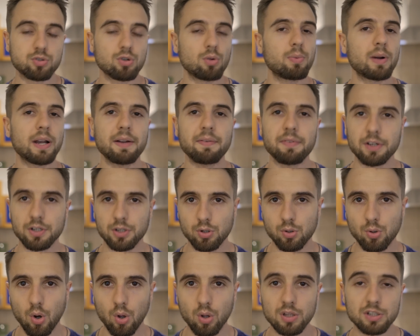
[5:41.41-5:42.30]
So whatever the
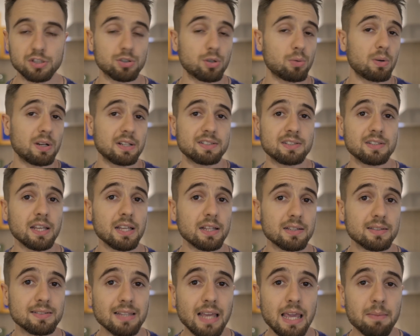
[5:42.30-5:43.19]
goal is, you want to
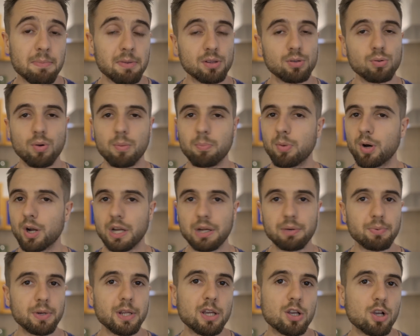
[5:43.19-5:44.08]
stay the same and do a
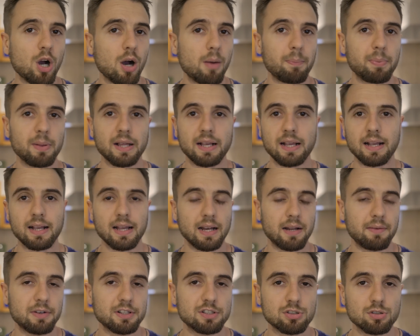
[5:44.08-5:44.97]
body recomp, like a
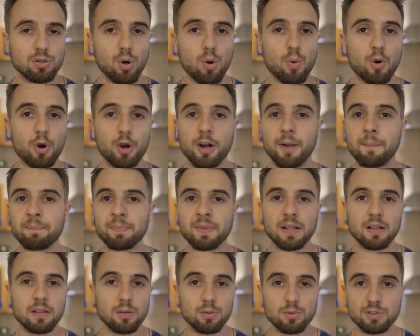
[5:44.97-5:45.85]
kind of a slower
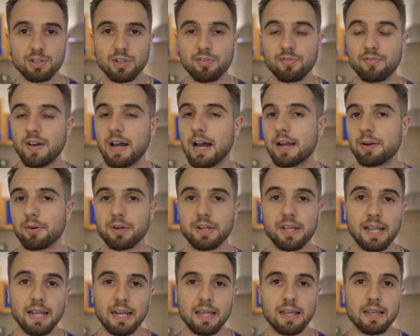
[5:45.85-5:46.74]
losing fat or
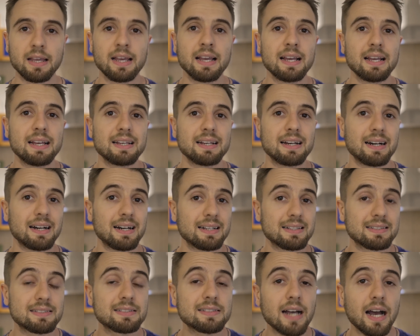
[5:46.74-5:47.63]
gaining
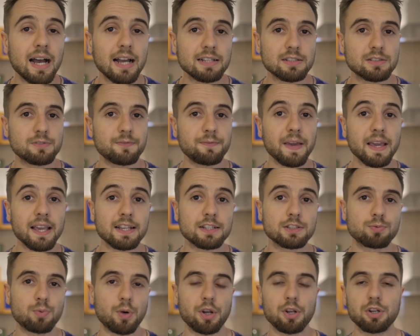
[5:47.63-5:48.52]
uh, size
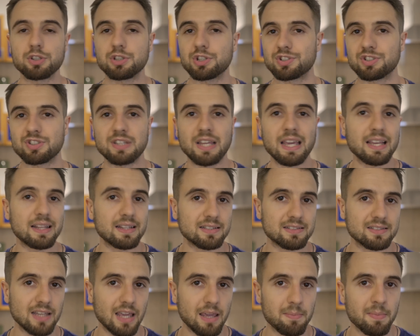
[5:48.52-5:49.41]
phase where you're just staying
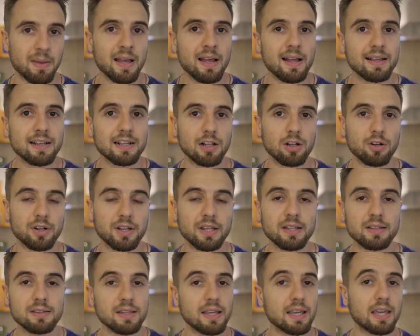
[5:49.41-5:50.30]
the same caloric
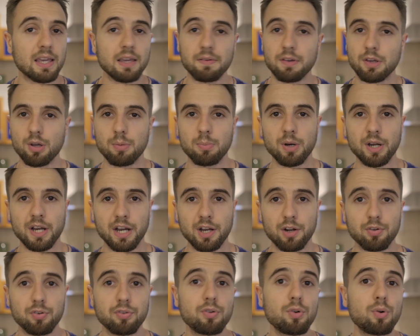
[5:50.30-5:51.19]
intake, giving your body
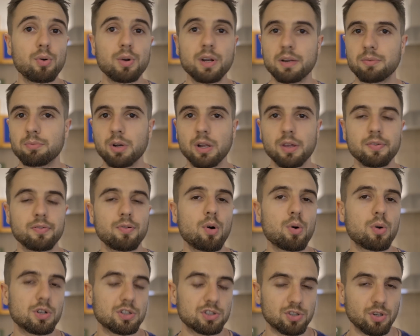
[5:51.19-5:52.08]
enough food, and really
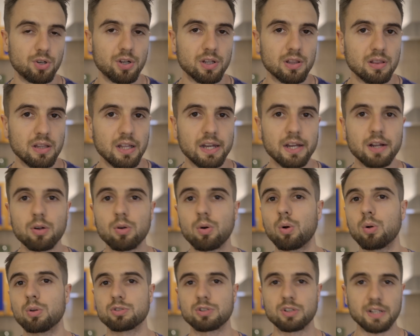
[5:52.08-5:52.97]
focused on your athletic
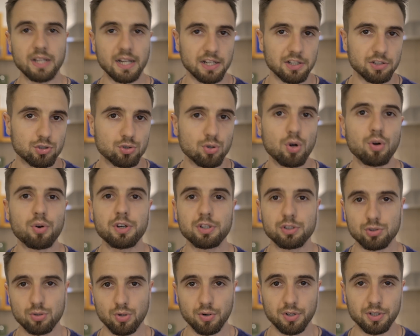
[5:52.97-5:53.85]
goals and getting stronger
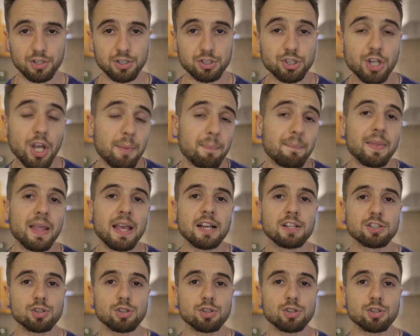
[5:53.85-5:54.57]
and stronger in the gym.